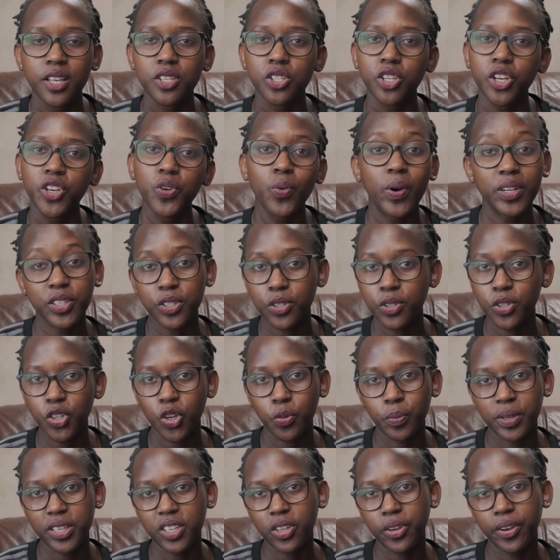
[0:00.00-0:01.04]
So you want to do
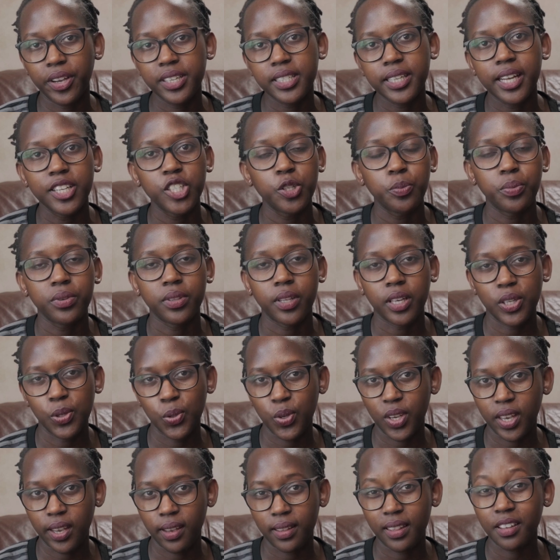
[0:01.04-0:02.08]
your medical internship in the
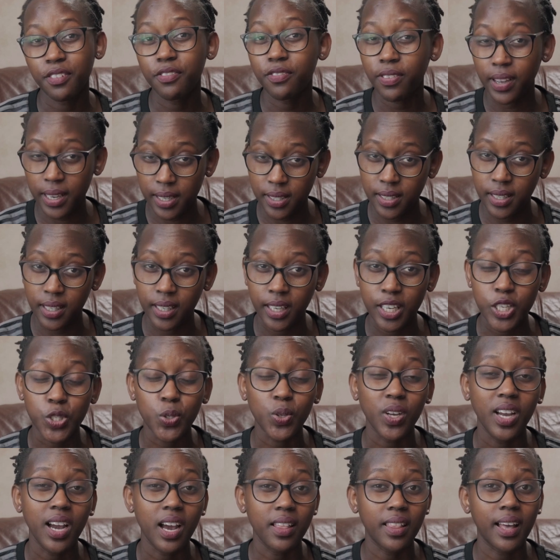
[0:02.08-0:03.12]
UK. The first thing is
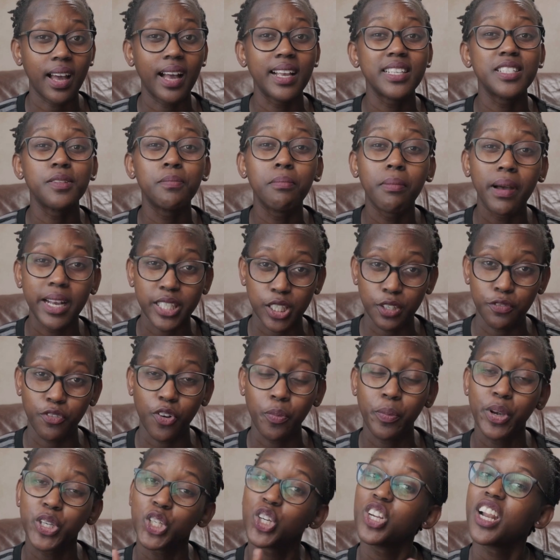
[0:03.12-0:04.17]
to gather as much
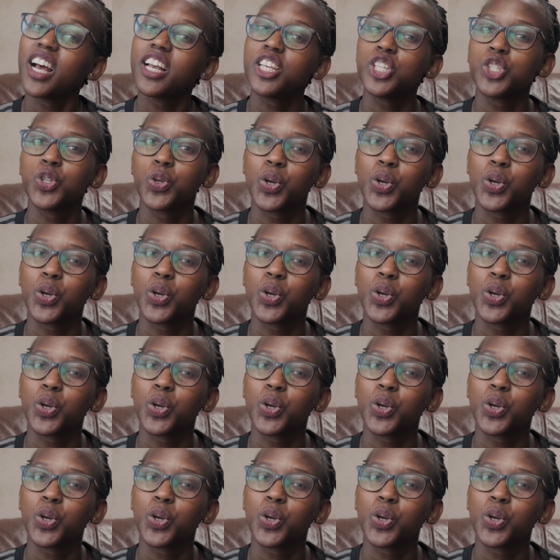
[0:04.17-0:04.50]
information as you